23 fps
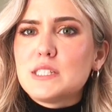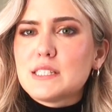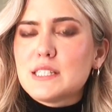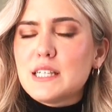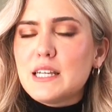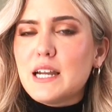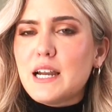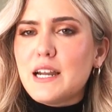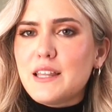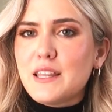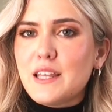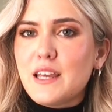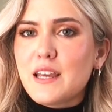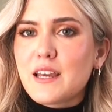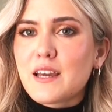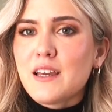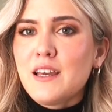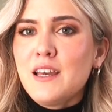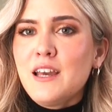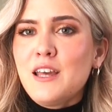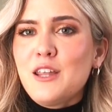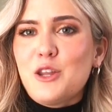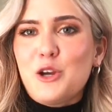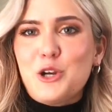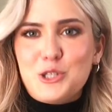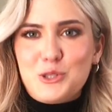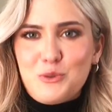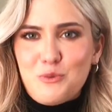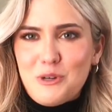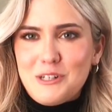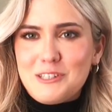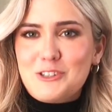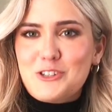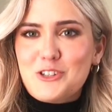scene, I think there's
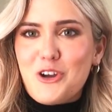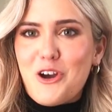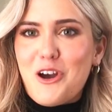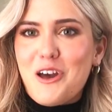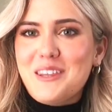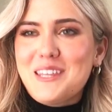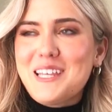one shot